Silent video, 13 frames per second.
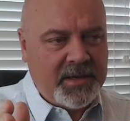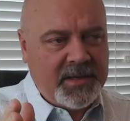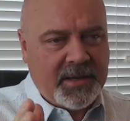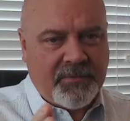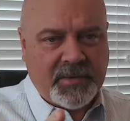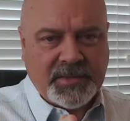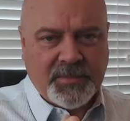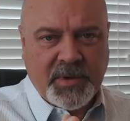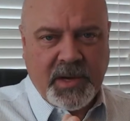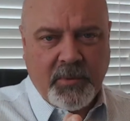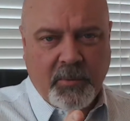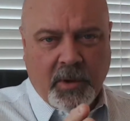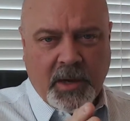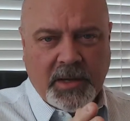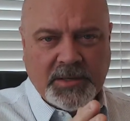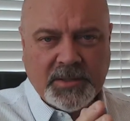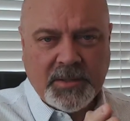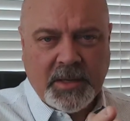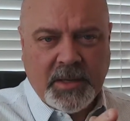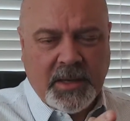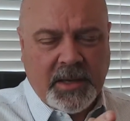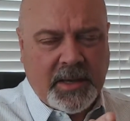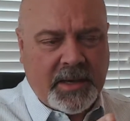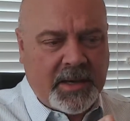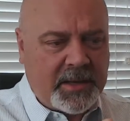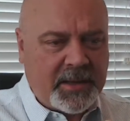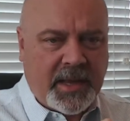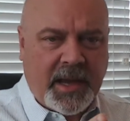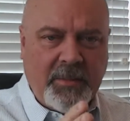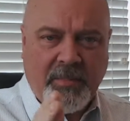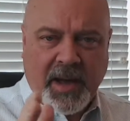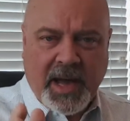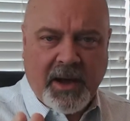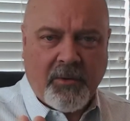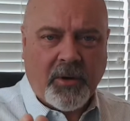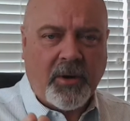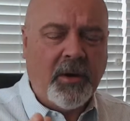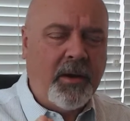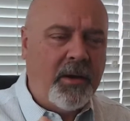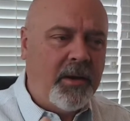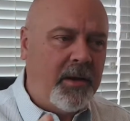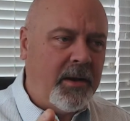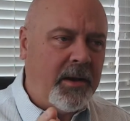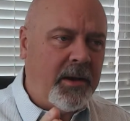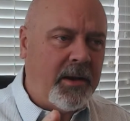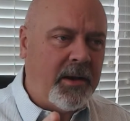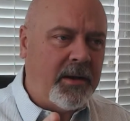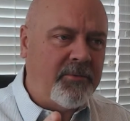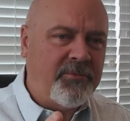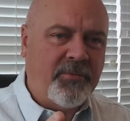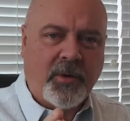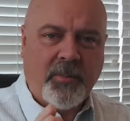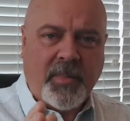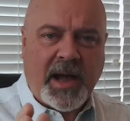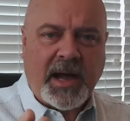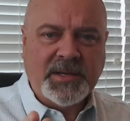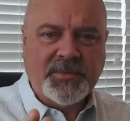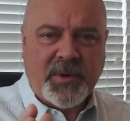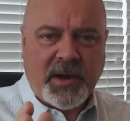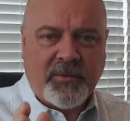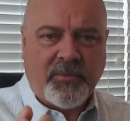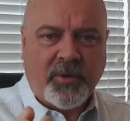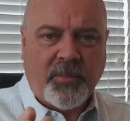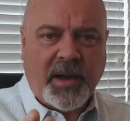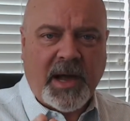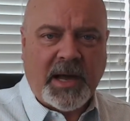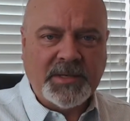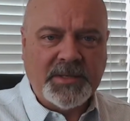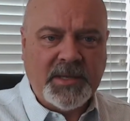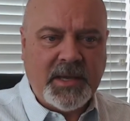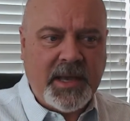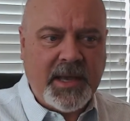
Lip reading: Difference being one is line power floor box, round floor box,